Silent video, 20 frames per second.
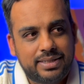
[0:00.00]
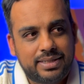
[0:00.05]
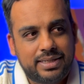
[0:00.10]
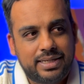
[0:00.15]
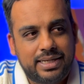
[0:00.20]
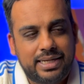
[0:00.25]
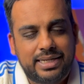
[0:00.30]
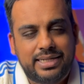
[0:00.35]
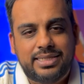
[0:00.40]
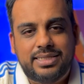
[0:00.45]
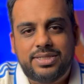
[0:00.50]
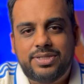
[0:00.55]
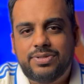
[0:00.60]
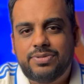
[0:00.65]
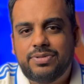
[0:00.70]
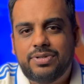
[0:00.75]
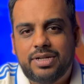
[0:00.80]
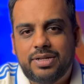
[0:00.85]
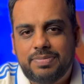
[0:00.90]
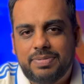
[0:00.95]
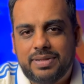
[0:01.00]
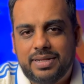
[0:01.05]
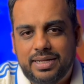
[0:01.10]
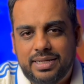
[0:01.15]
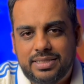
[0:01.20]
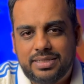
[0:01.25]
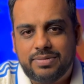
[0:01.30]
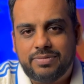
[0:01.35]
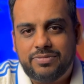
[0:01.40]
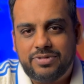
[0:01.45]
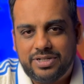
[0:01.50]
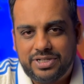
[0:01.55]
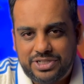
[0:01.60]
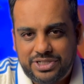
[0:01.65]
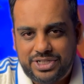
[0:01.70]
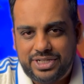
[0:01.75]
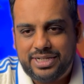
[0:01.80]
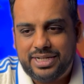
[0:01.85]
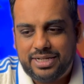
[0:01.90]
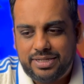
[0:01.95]
He's still going to play some
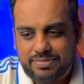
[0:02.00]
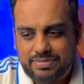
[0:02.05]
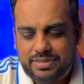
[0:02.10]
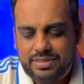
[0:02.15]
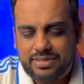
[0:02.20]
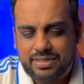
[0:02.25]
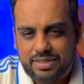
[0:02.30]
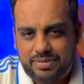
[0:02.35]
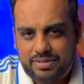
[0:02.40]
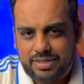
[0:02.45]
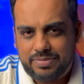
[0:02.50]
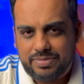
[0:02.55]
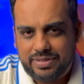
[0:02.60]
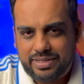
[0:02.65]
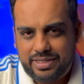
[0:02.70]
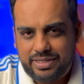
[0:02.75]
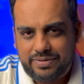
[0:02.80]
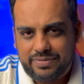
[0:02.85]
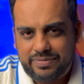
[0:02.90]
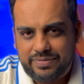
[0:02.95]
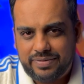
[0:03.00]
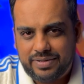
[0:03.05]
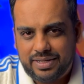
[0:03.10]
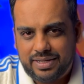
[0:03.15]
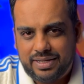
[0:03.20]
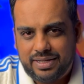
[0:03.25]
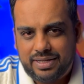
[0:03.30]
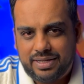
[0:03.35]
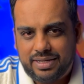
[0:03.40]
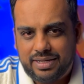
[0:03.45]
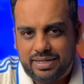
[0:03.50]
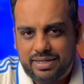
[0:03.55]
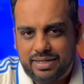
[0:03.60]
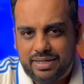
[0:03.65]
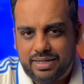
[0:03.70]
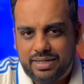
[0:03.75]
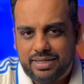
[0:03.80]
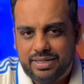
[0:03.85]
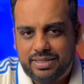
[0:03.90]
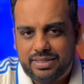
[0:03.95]
Ranji games, I believe.
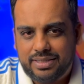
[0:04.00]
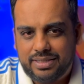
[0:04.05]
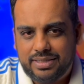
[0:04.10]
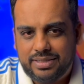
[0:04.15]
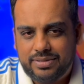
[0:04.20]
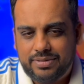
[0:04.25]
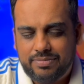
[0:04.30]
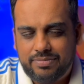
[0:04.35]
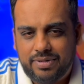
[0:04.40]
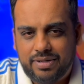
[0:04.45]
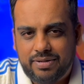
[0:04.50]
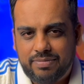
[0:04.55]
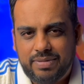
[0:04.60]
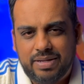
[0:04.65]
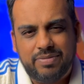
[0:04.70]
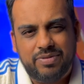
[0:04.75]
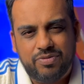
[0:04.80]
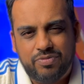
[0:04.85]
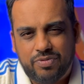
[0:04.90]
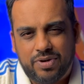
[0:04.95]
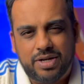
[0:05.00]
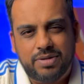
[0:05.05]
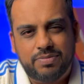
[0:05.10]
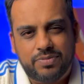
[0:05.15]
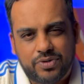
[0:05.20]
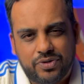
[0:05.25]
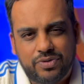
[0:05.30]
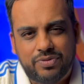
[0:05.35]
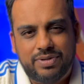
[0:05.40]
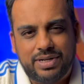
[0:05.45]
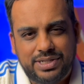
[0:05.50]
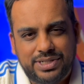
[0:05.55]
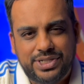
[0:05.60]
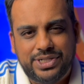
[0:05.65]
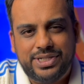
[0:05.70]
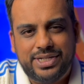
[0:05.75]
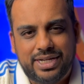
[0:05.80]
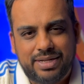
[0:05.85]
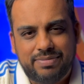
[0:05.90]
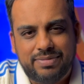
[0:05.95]
Maybe one more
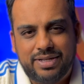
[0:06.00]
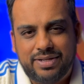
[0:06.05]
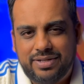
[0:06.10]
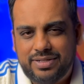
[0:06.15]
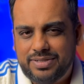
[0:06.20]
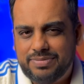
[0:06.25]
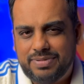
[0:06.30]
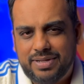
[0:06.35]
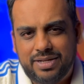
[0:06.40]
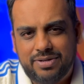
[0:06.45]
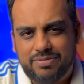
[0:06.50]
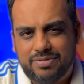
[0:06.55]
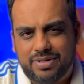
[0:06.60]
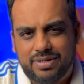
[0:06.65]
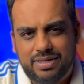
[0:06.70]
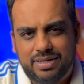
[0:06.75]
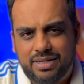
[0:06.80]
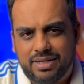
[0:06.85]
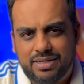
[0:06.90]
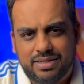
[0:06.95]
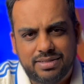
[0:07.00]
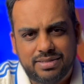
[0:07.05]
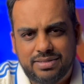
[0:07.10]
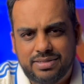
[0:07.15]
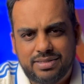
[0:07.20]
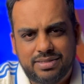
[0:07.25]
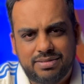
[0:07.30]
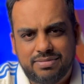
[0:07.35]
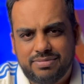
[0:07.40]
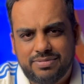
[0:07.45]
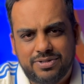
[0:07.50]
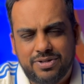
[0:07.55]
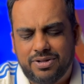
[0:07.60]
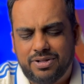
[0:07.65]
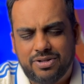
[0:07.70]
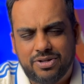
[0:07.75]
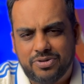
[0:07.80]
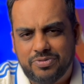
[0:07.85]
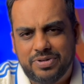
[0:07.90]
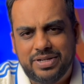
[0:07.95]
Ranji game. That he's played one and it's got a
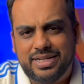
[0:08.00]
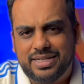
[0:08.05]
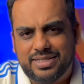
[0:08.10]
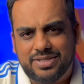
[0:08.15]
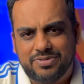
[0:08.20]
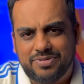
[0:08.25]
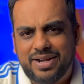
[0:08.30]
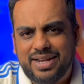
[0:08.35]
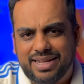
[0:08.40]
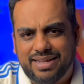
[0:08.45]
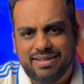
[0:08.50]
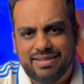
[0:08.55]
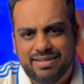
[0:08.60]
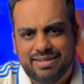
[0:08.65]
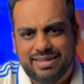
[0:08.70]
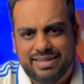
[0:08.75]
lot of wickets already.